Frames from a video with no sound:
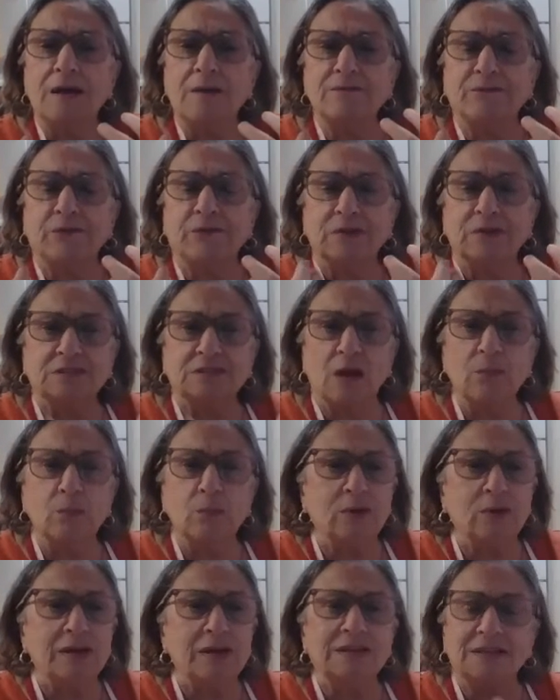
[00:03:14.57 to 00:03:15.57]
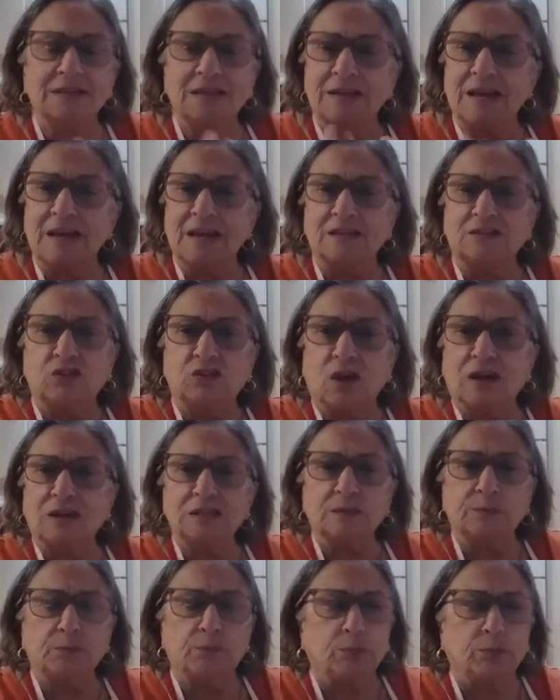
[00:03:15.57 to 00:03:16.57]
For some reason, it
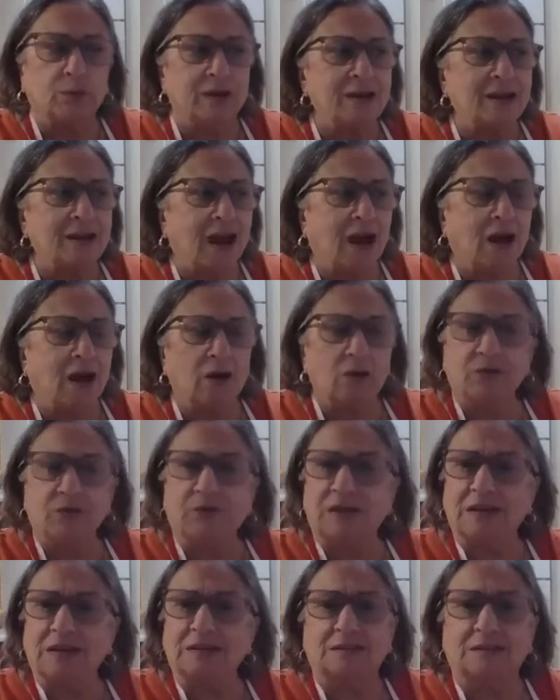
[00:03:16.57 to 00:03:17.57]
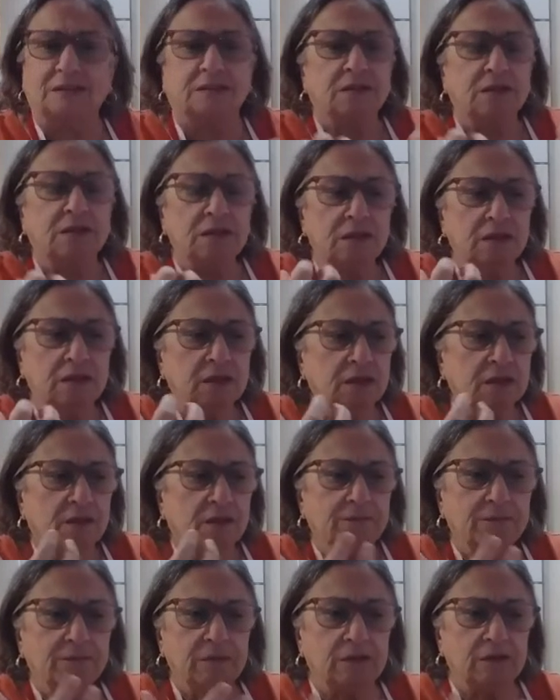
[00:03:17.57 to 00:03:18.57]
does bring out this
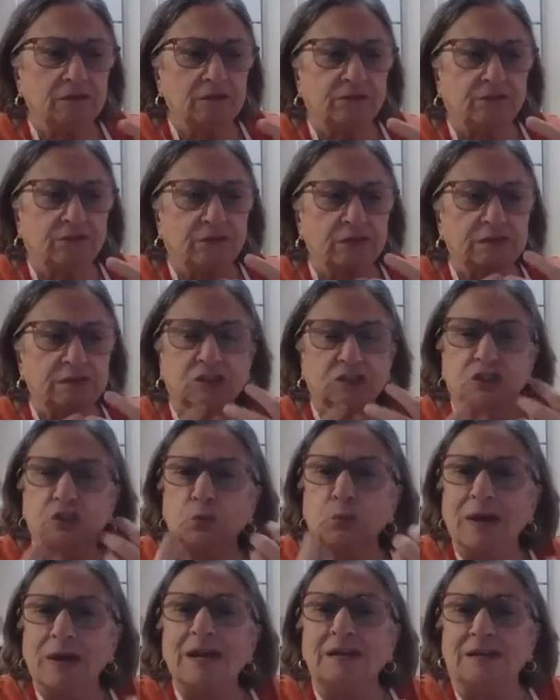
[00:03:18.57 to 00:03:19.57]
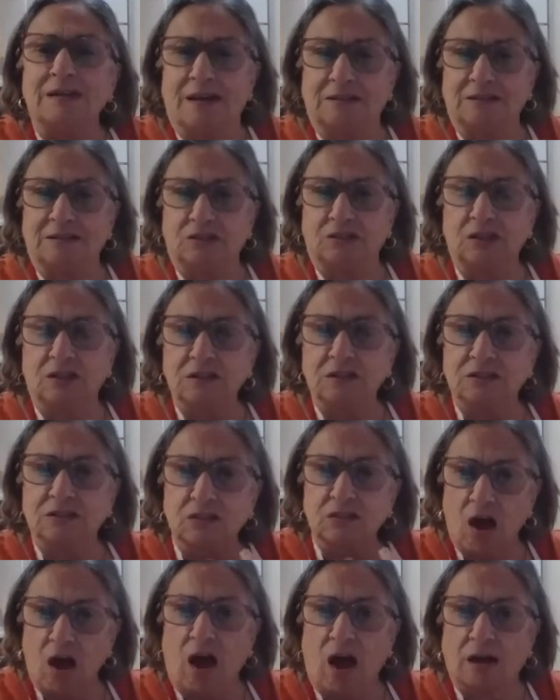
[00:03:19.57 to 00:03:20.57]
sweetness to the
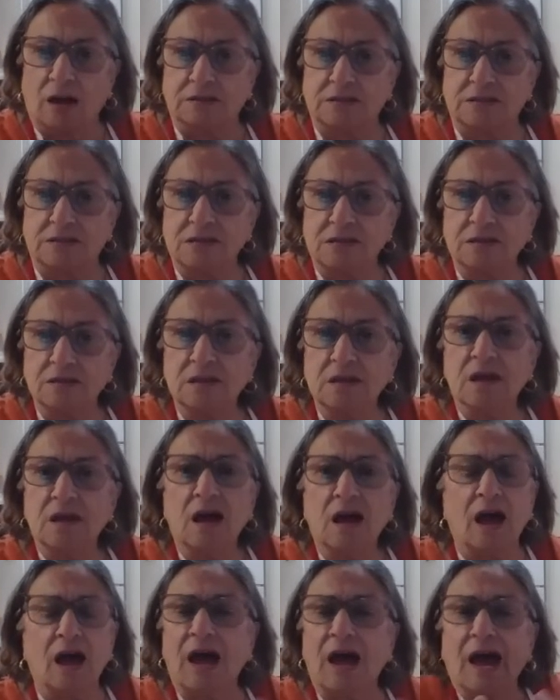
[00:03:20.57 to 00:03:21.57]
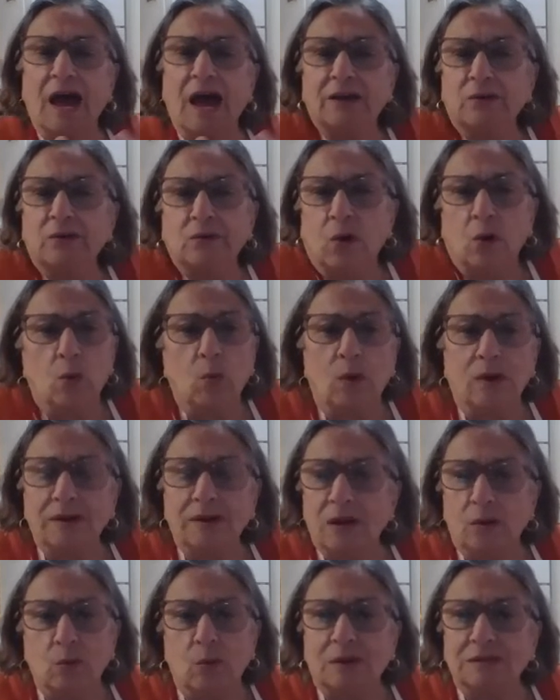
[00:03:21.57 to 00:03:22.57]
sauce. I don't know what
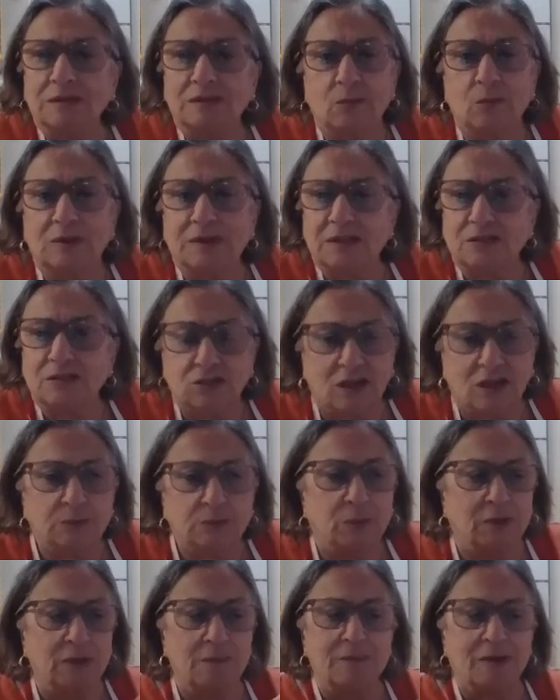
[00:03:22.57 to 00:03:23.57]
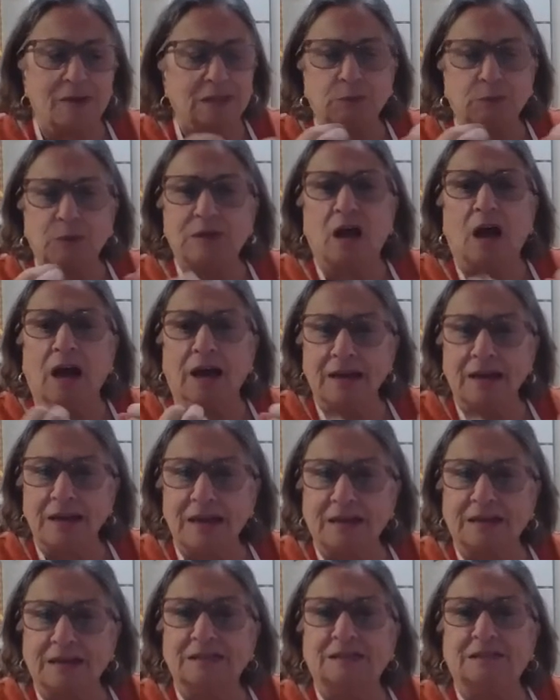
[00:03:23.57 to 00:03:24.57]
it does, but it must be the
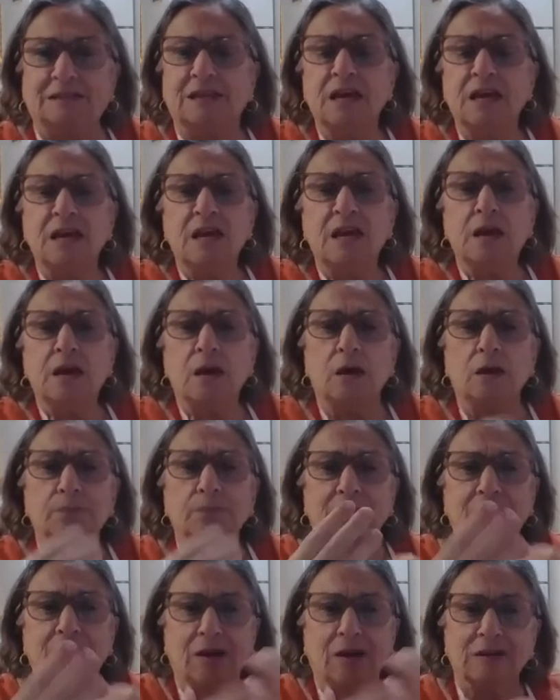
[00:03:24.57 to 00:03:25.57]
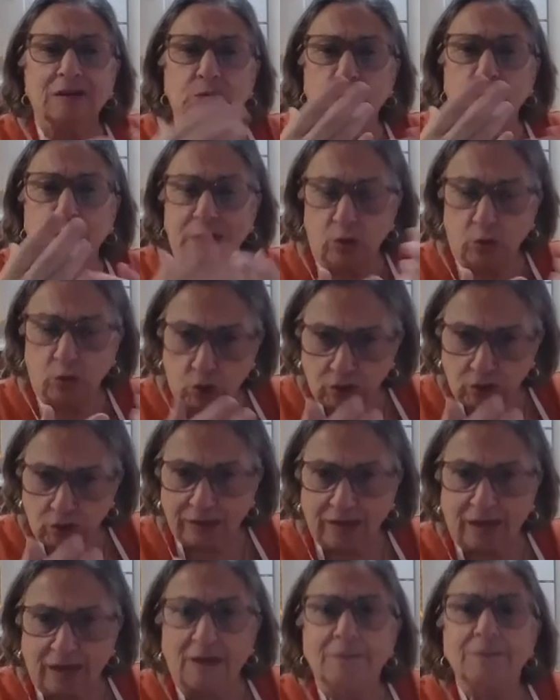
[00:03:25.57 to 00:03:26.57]
onions, because the way you
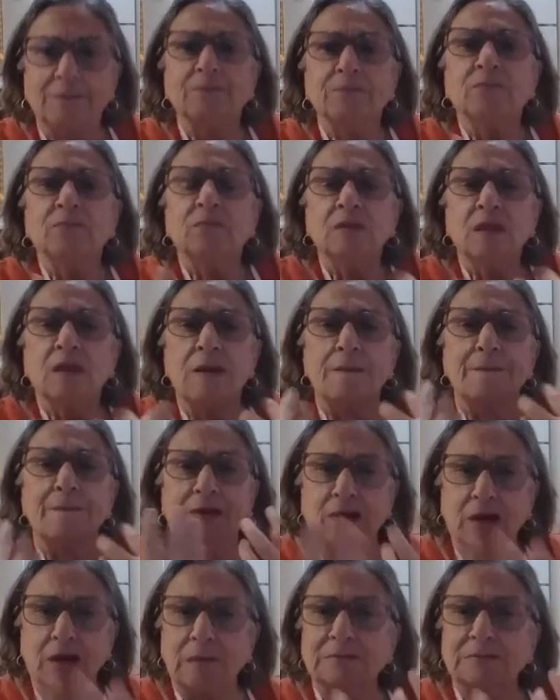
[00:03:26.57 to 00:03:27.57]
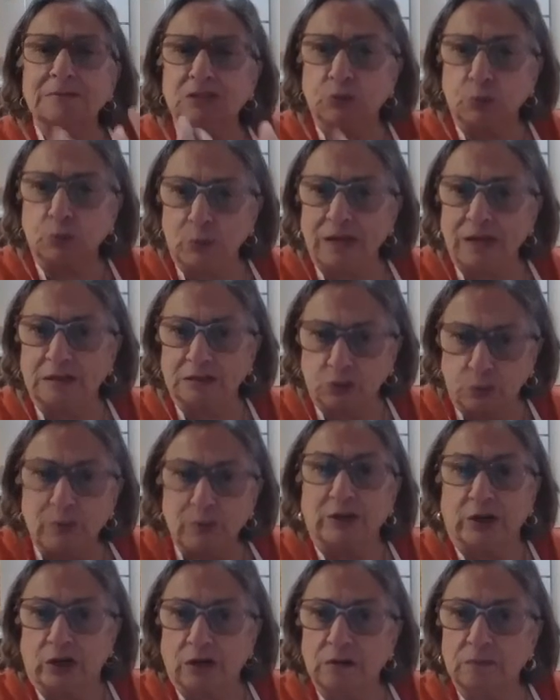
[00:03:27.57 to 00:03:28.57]
cook it, it becomes
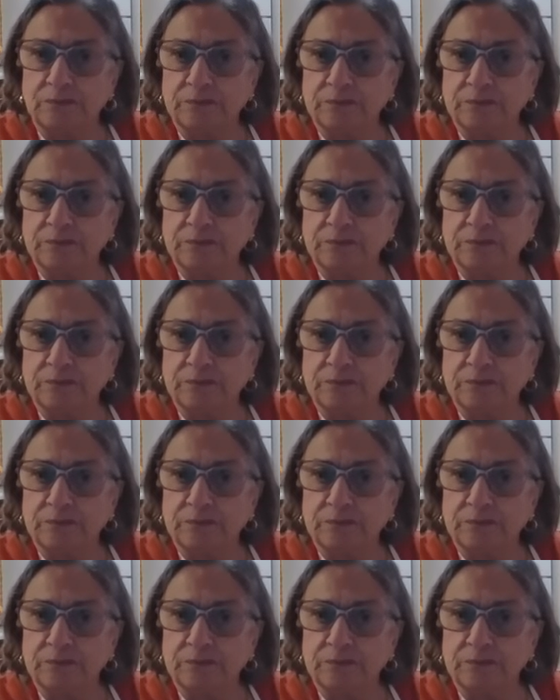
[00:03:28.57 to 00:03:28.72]
sweeter.